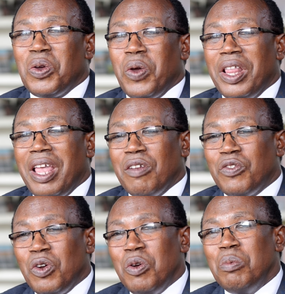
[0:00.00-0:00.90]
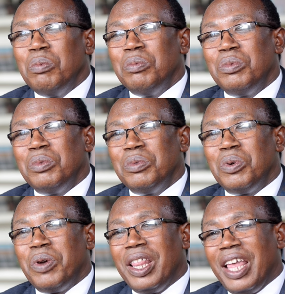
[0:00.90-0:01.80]
where they are from,
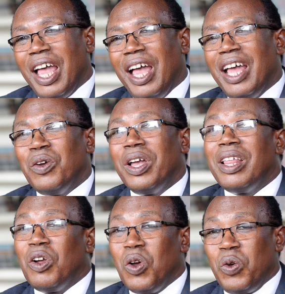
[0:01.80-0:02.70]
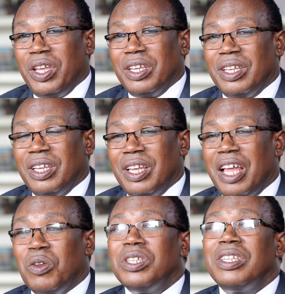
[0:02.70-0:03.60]
where they are and where they are going,
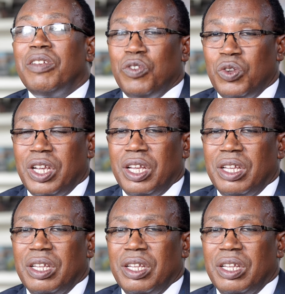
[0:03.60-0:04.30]
and what's the future.